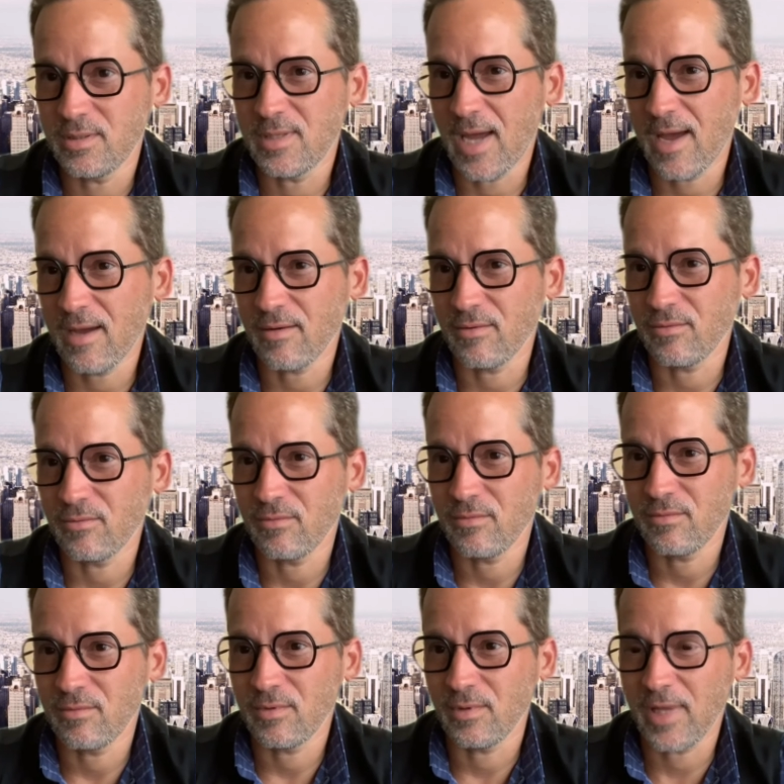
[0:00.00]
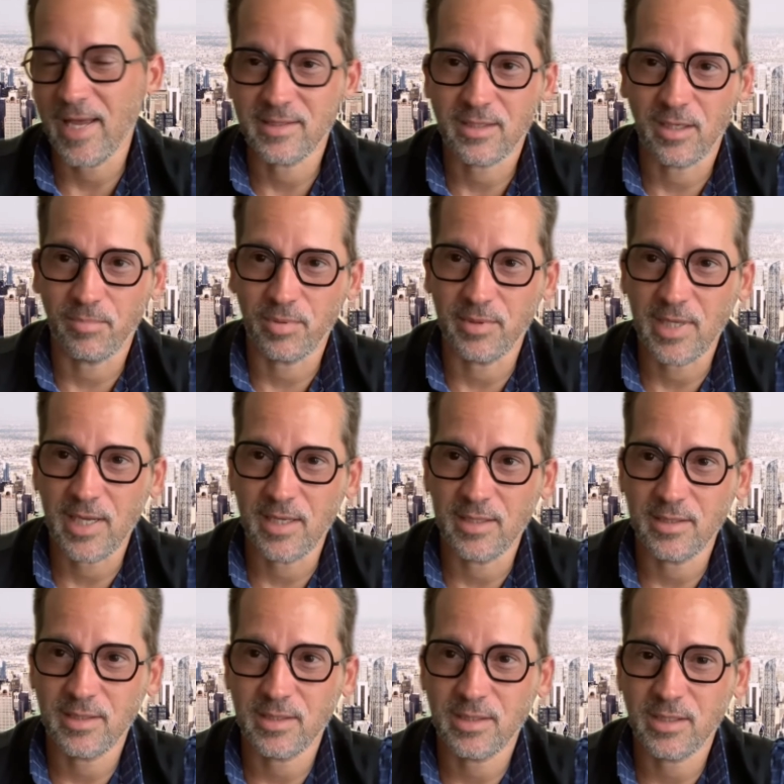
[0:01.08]
down the last couple
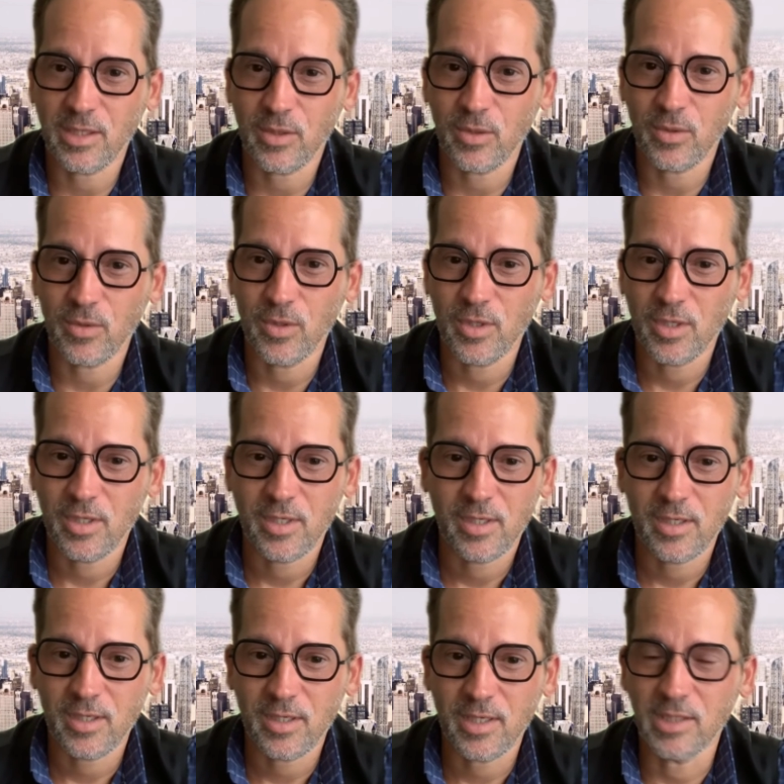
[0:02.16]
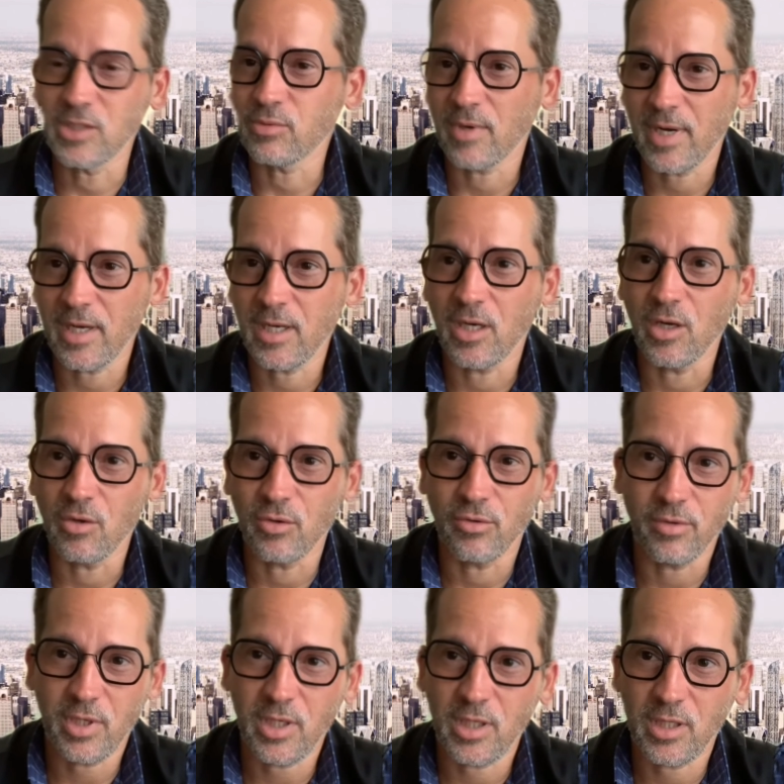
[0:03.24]
days, so it's ready to go
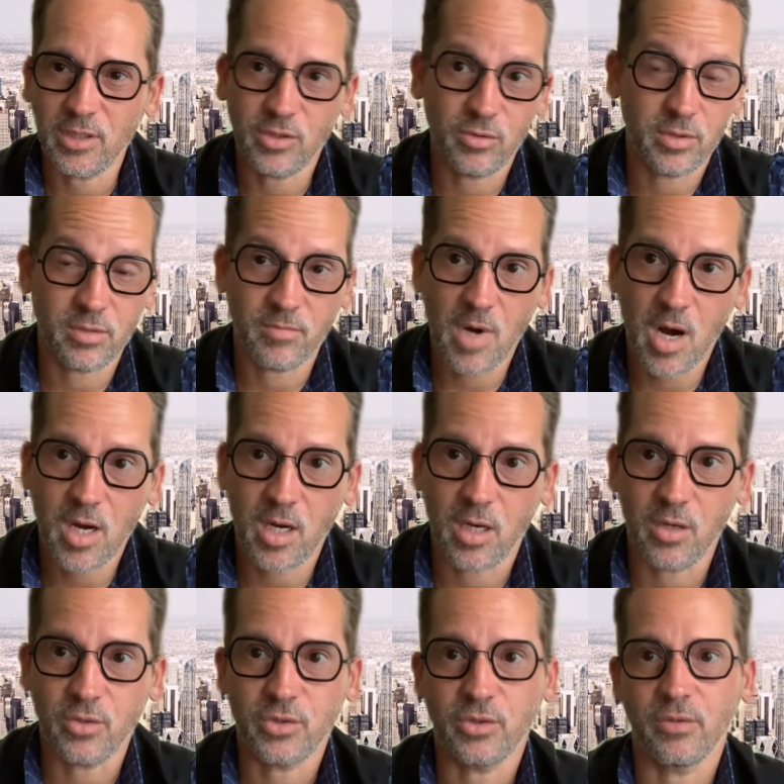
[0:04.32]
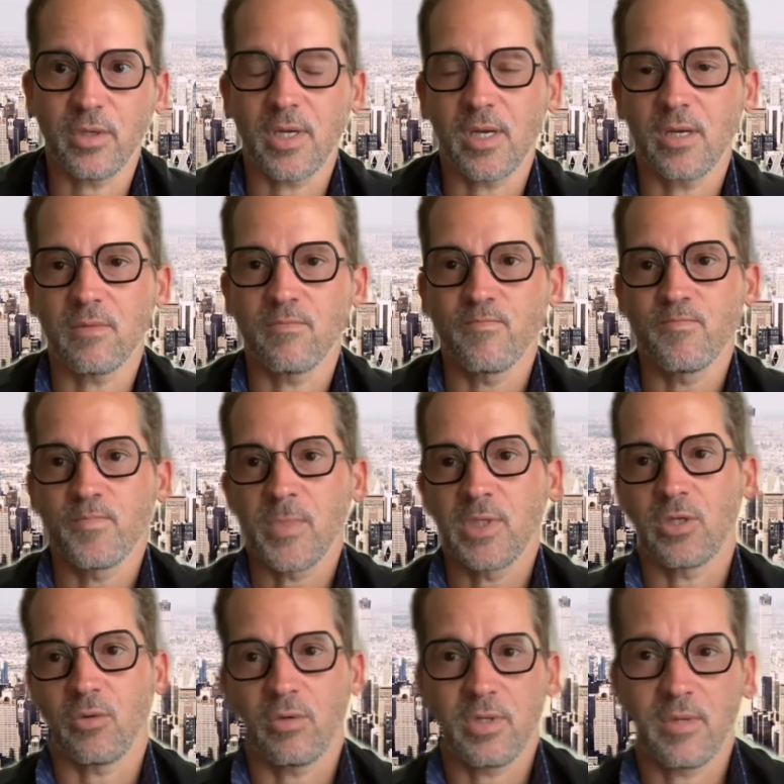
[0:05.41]
green as soon as the market goes green.
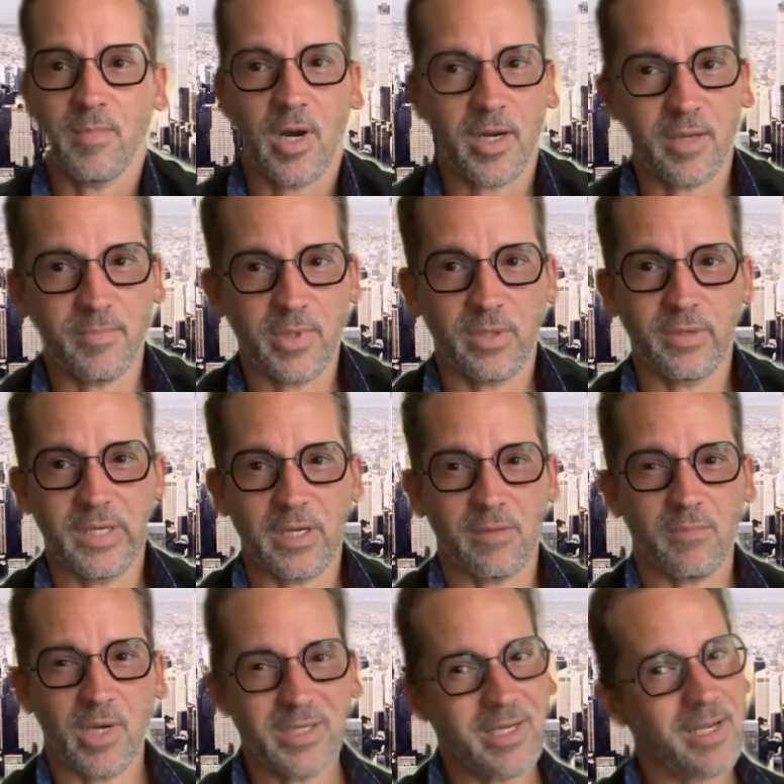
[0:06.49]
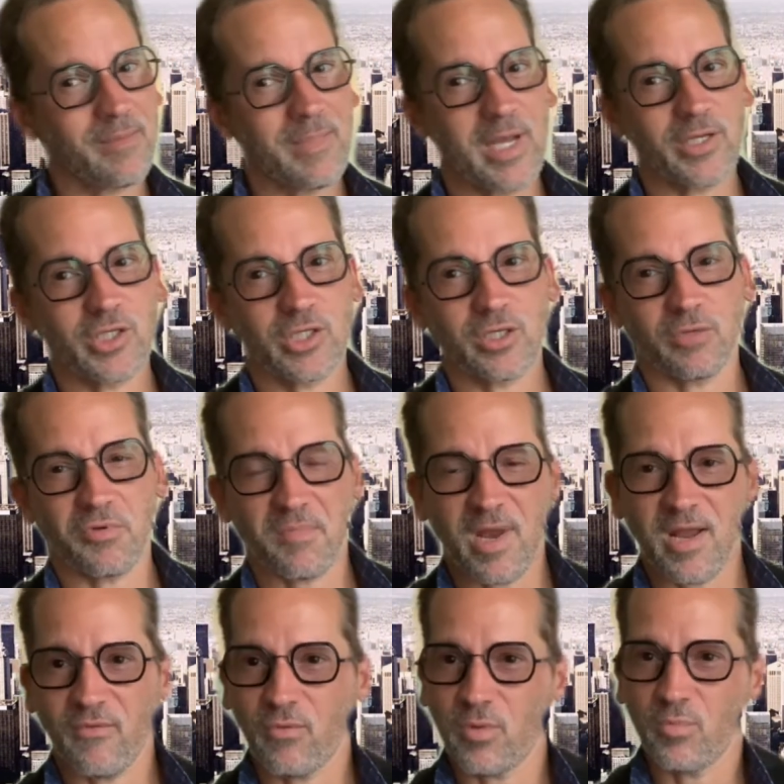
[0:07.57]
So will the market be green on Monday? I'm not sure. We might
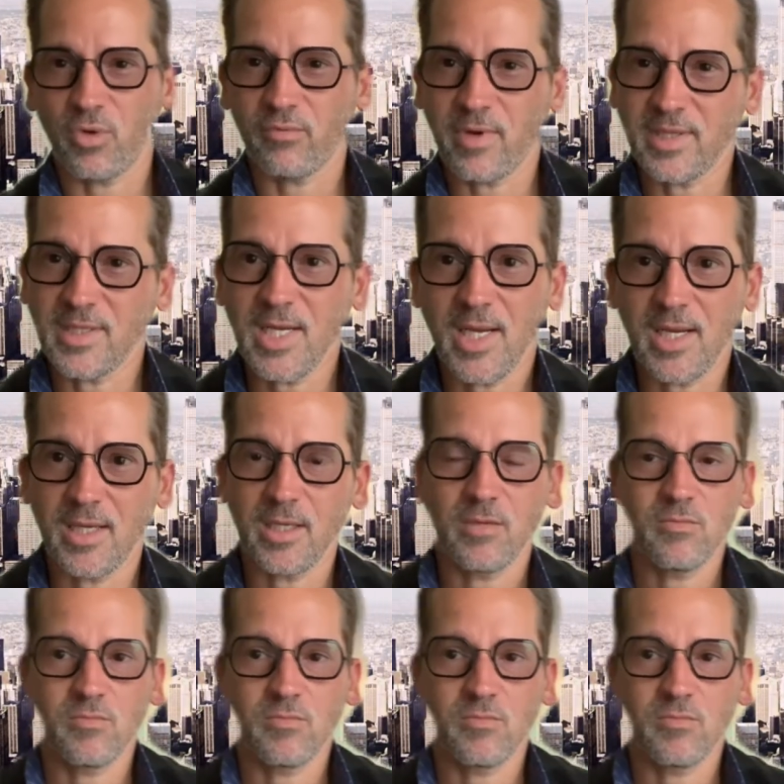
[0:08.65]
have one more red day.